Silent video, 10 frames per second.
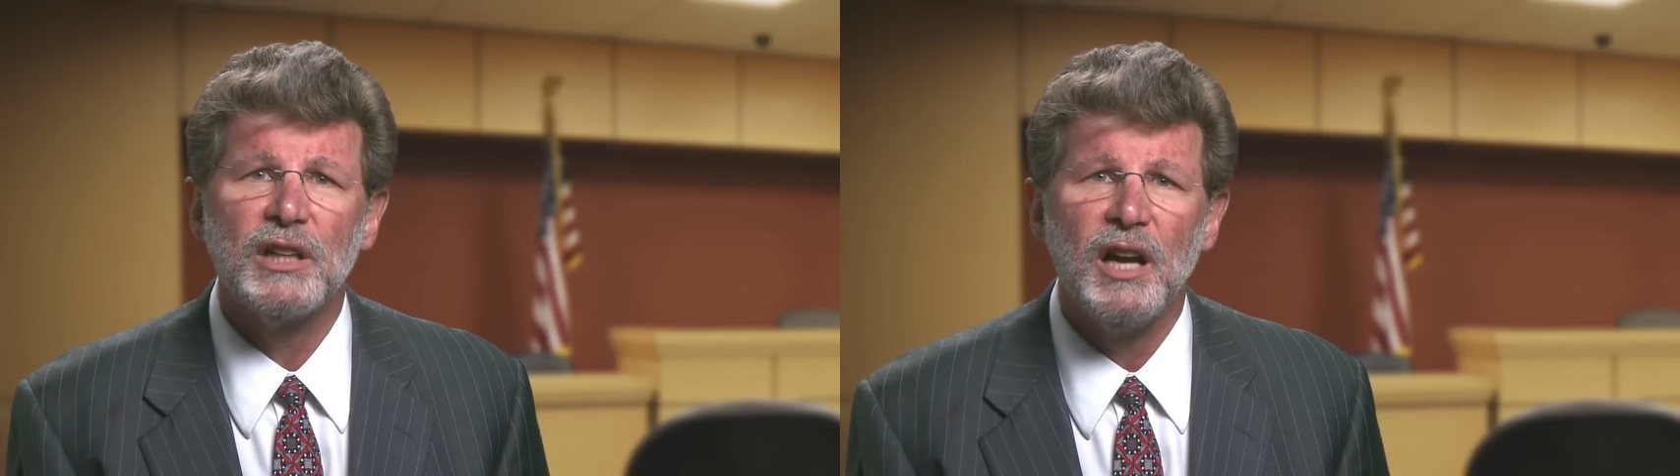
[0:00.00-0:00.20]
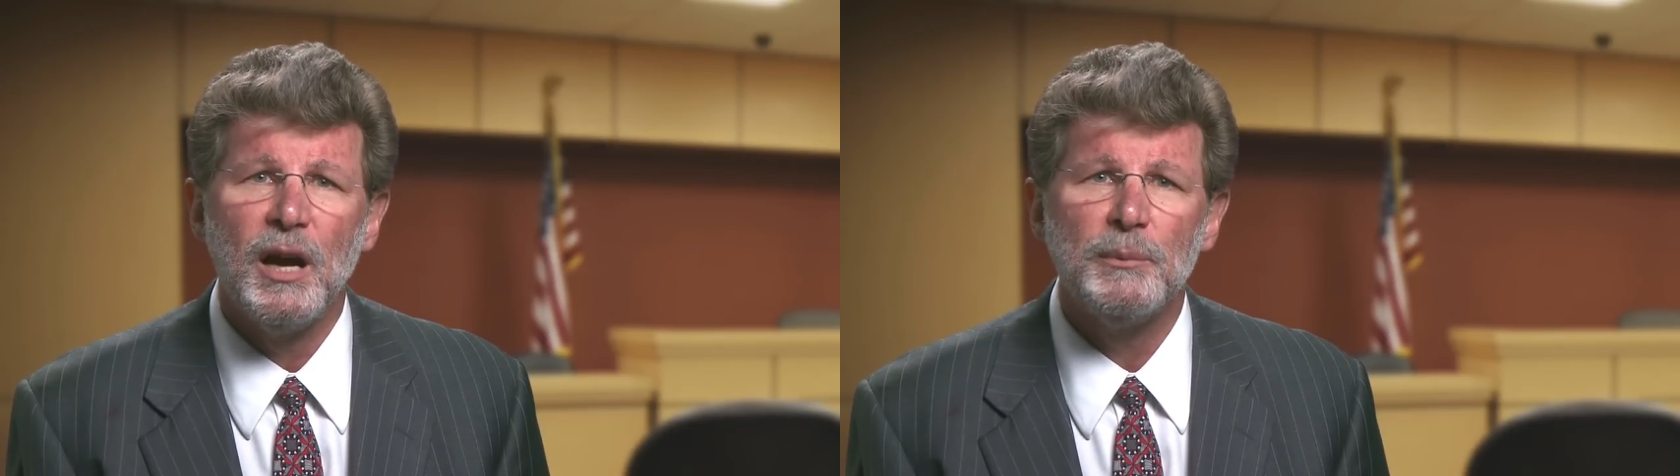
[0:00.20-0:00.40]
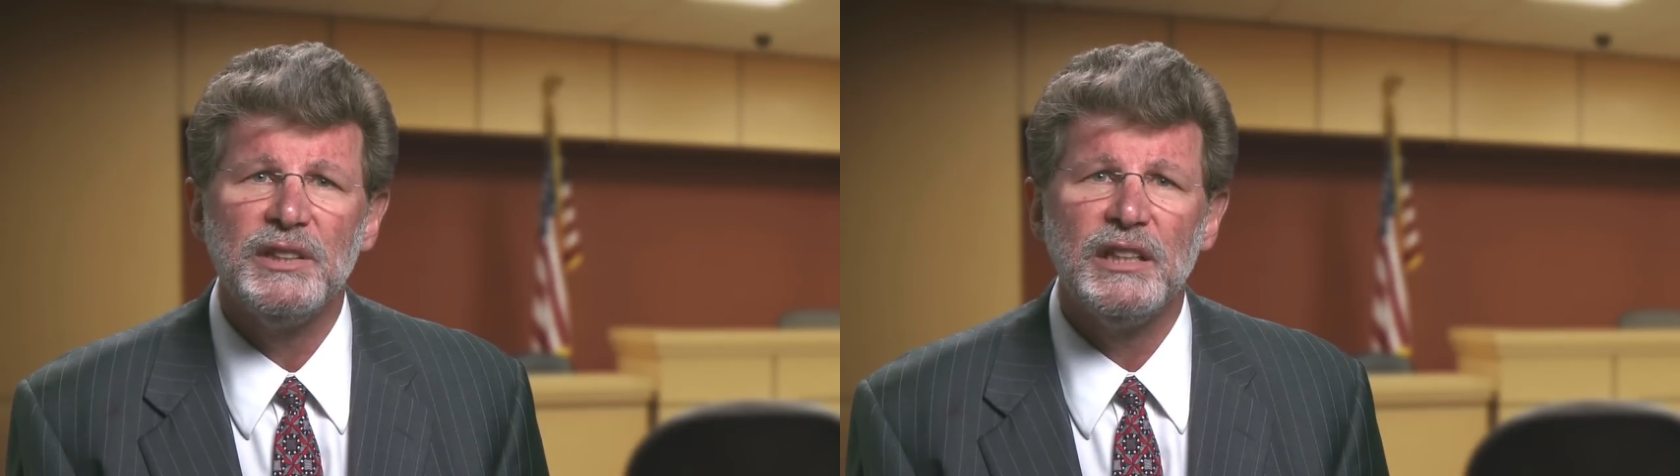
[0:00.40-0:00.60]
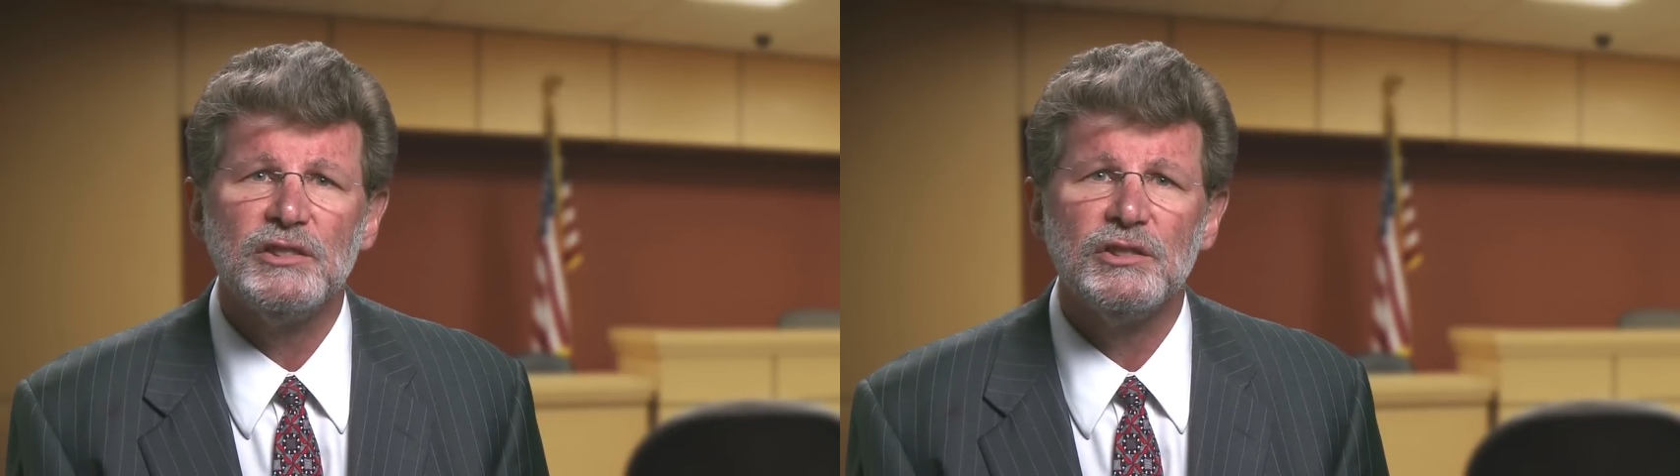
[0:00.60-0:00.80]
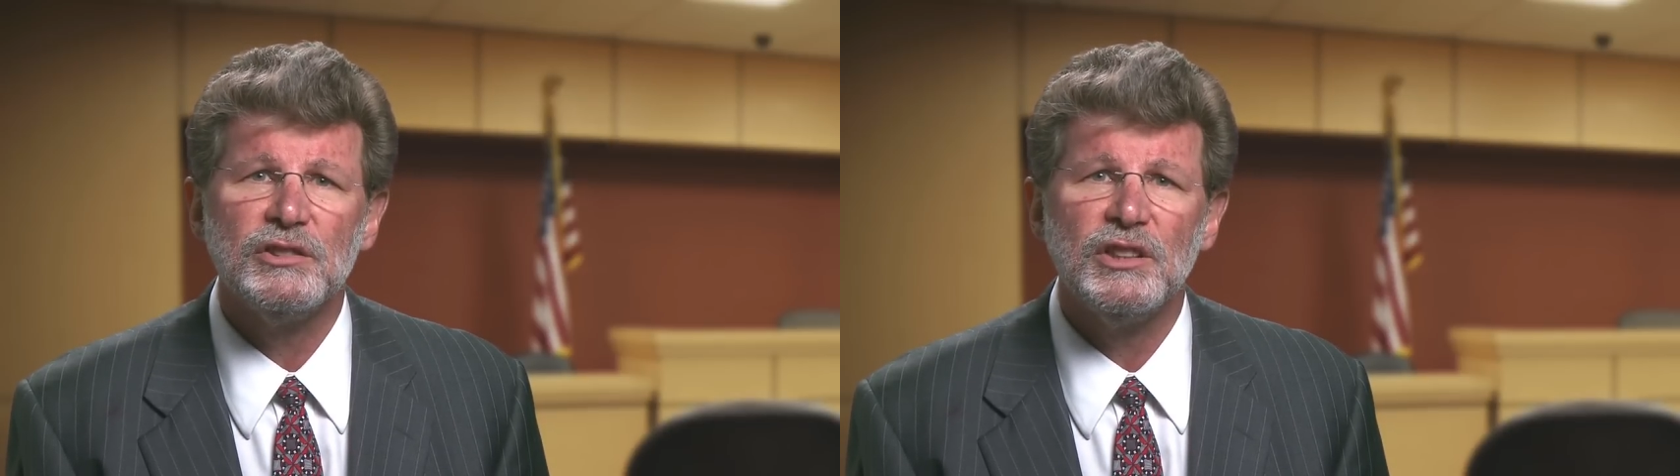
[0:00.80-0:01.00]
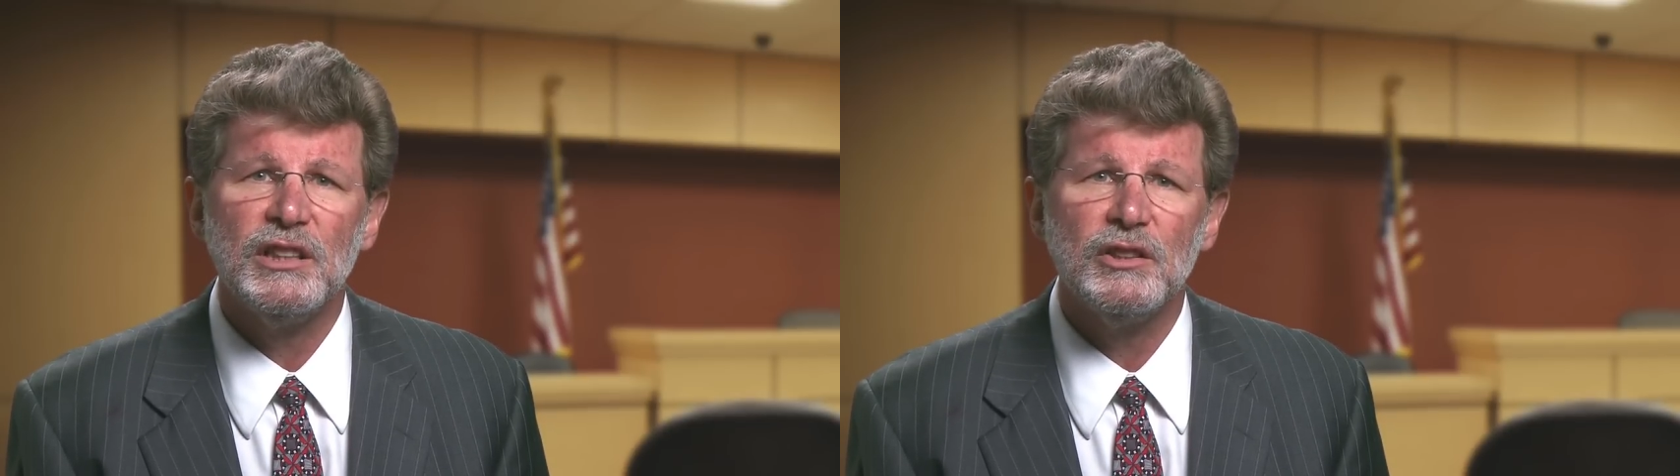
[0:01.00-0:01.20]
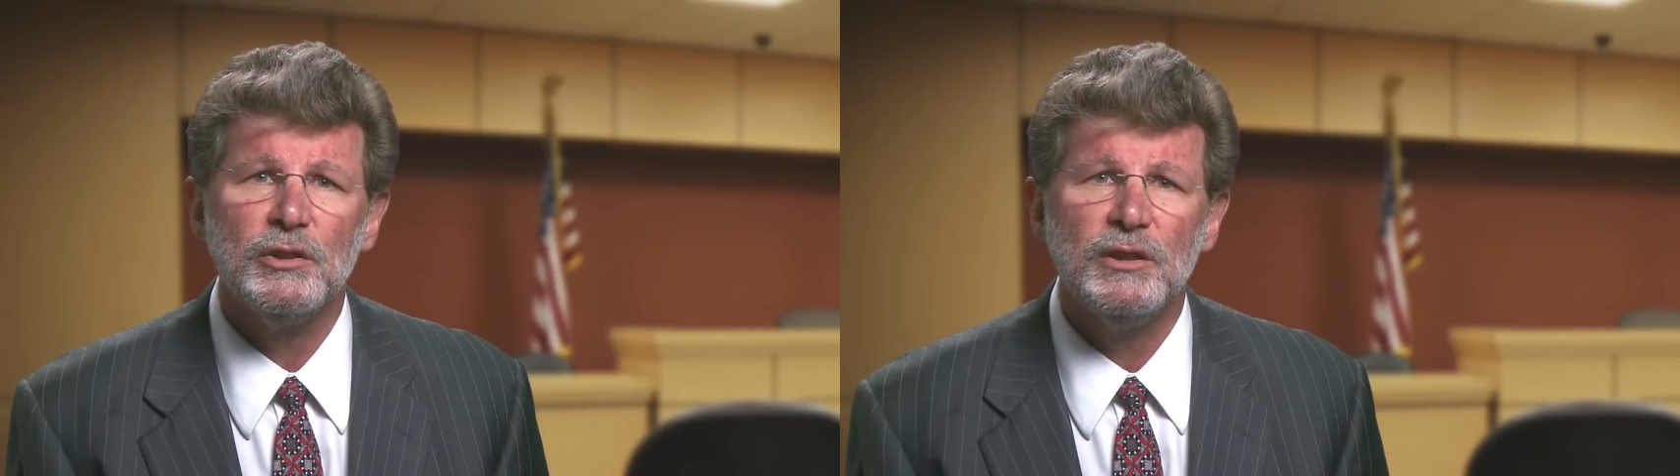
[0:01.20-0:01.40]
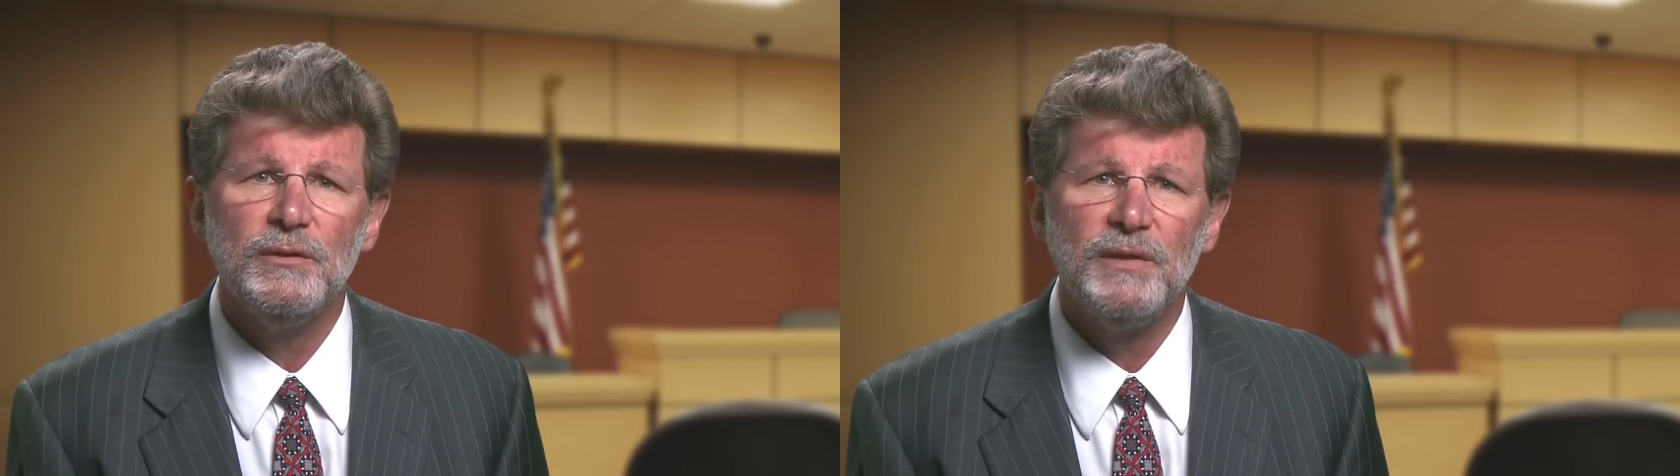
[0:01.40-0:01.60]
accommodations in
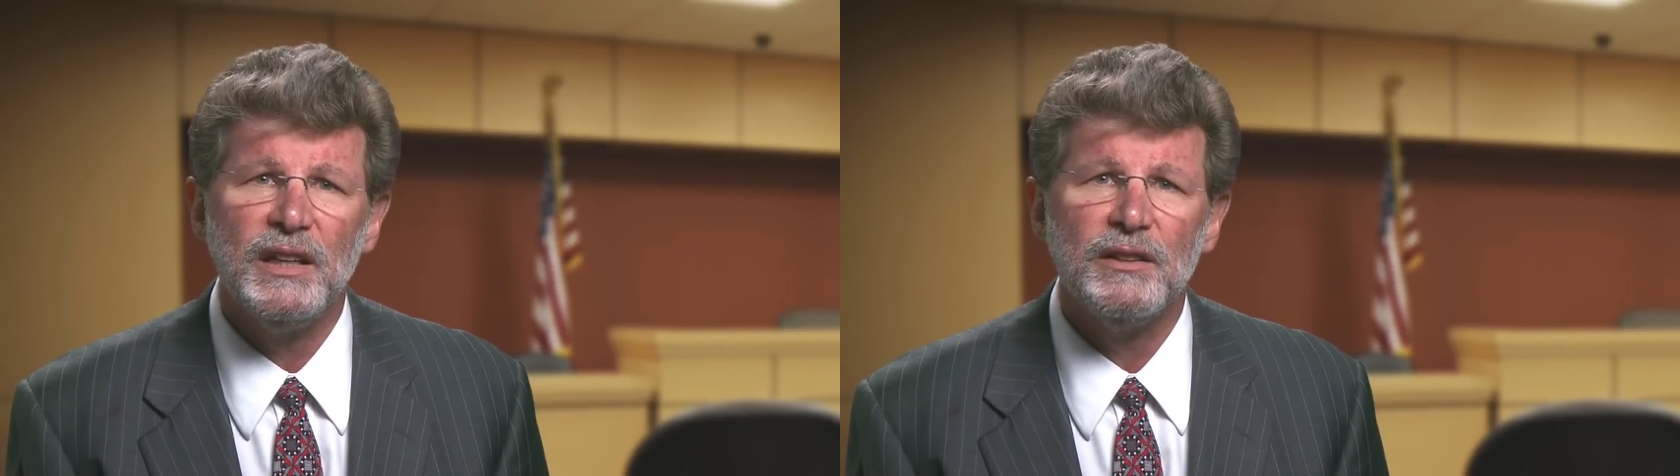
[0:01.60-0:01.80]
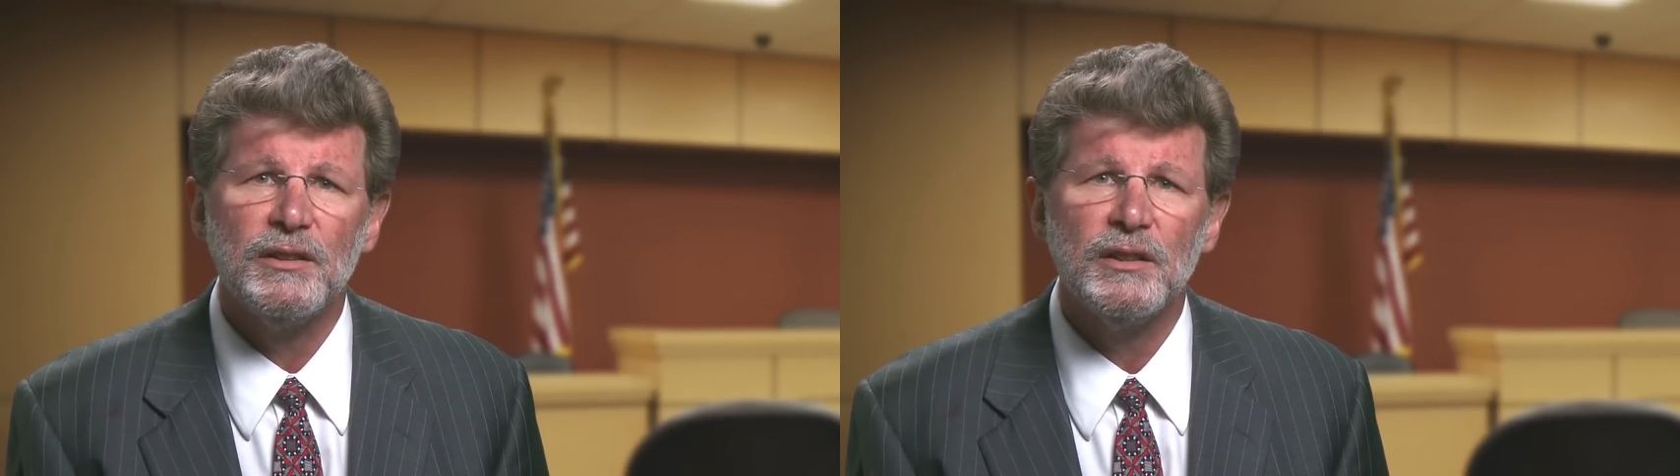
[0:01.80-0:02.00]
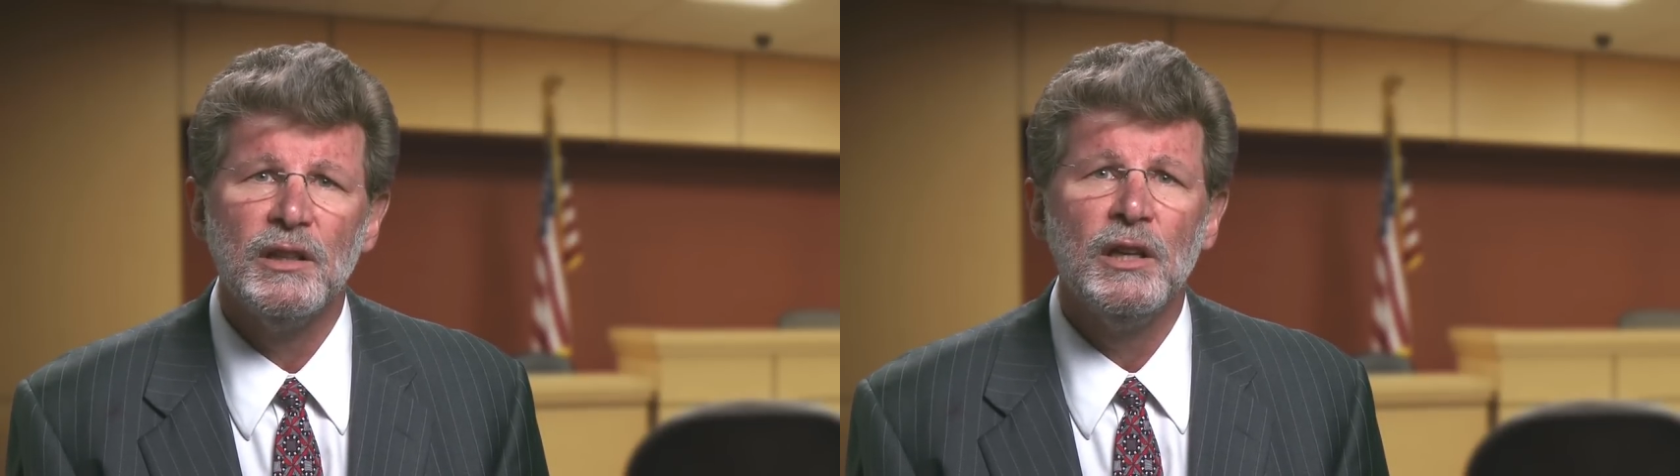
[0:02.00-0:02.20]
good faith,